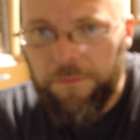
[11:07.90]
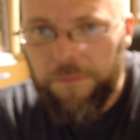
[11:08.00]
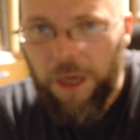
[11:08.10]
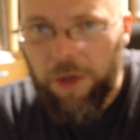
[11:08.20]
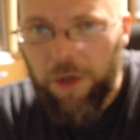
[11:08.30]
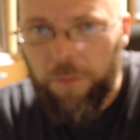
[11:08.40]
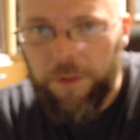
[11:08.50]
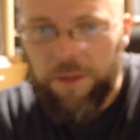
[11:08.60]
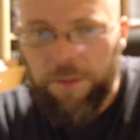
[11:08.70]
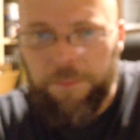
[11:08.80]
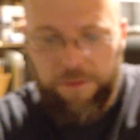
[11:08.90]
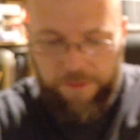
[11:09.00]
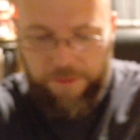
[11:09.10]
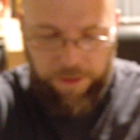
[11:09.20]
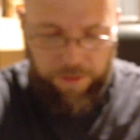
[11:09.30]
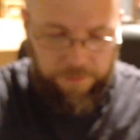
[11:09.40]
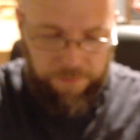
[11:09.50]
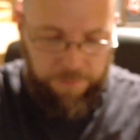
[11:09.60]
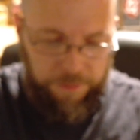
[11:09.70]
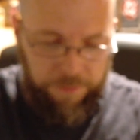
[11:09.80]
Kind of hoping it's a big figure
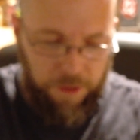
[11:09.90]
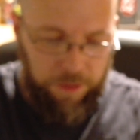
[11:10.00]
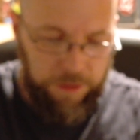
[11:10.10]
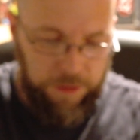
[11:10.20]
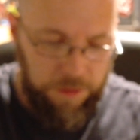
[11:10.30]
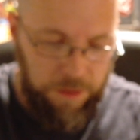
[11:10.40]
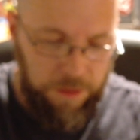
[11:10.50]
for McFarlane.